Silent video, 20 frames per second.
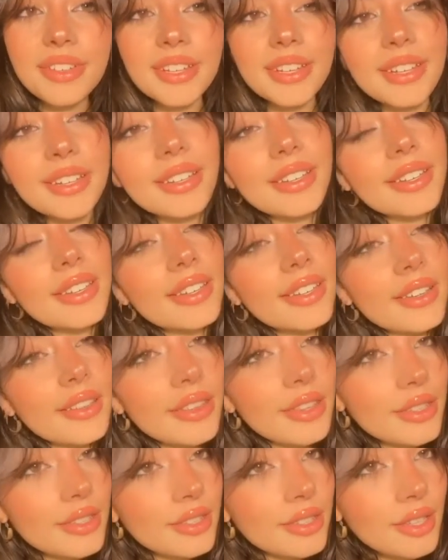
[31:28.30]
So
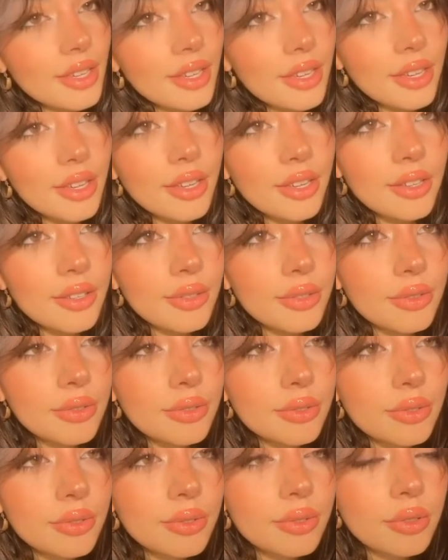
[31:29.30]
I disagree with you there.